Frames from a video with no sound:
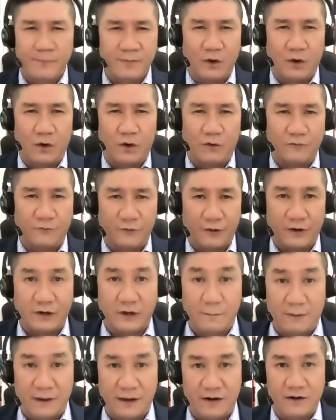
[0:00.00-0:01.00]
They're all very
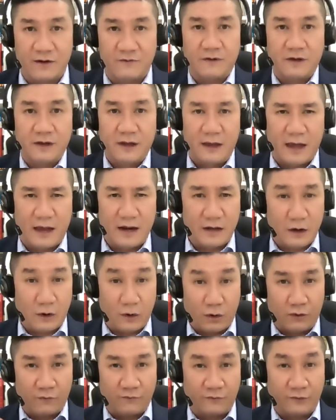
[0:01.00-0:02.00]
competitive and they're
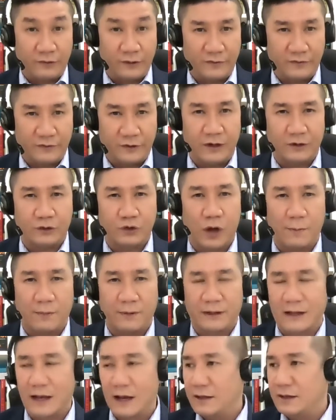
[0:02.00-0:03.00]
all very, very top
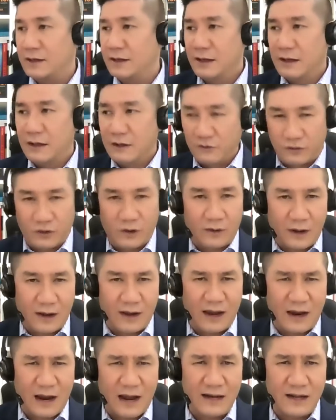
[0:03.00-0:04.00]
of the line. So
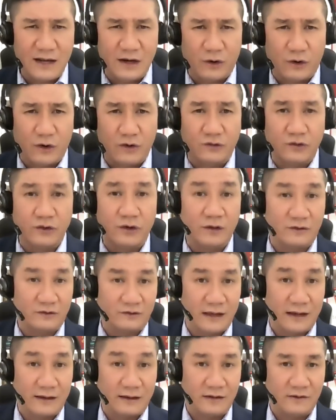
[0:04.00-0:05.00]
I highly encourage you to
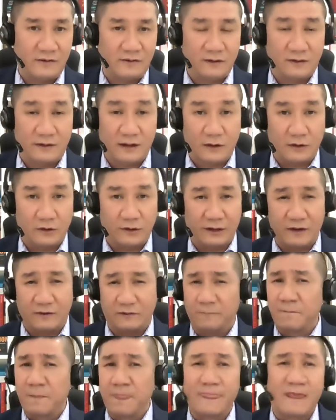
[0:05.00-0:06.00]
take these, take a look at
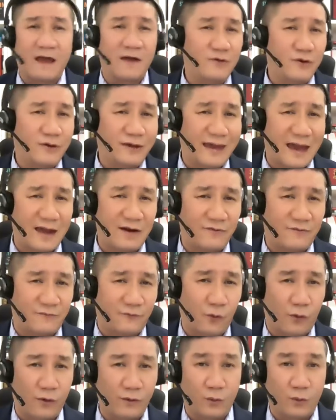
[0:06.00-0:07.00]
this. Now, if you can't
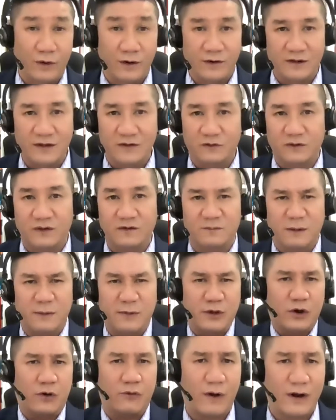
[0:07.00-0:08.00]
afford one of these things,
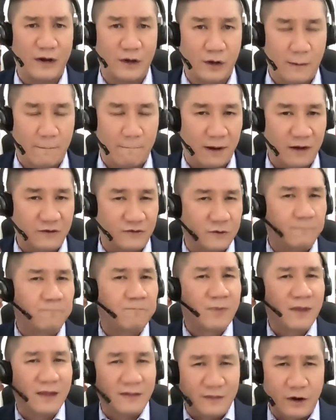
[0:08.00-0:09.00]
maybe you're running on a
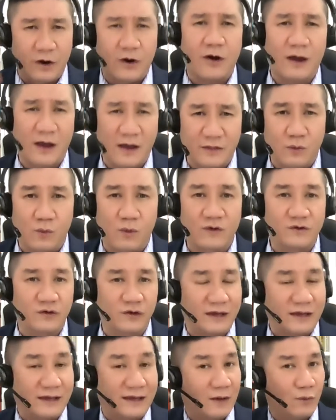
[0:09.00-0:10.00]
budget, there are other ones
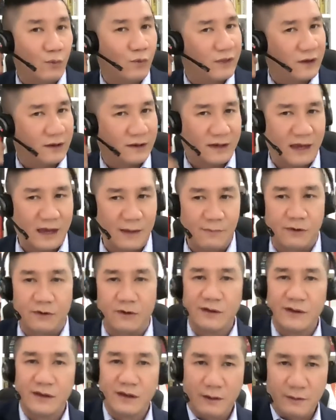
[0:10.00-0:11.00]
you can get with a
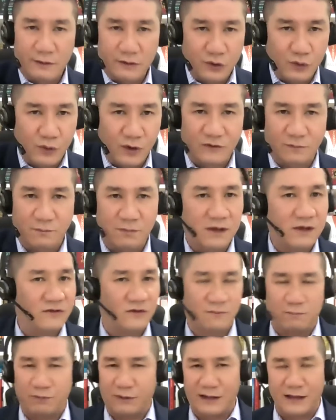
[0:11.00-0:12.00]
cable, U S B,
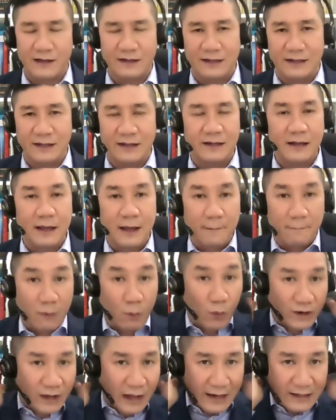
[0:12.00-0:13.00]
just plug it in.
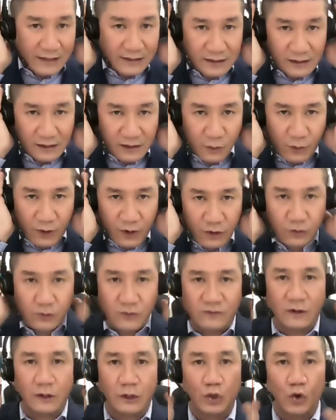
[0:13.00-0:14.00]
But what ideally you want to
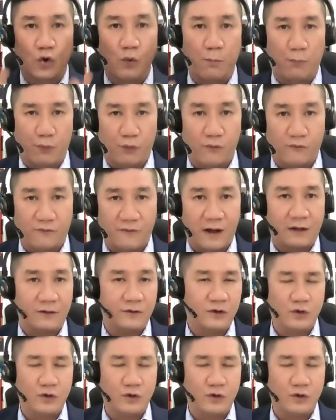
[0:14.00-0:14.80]
do is a low profile.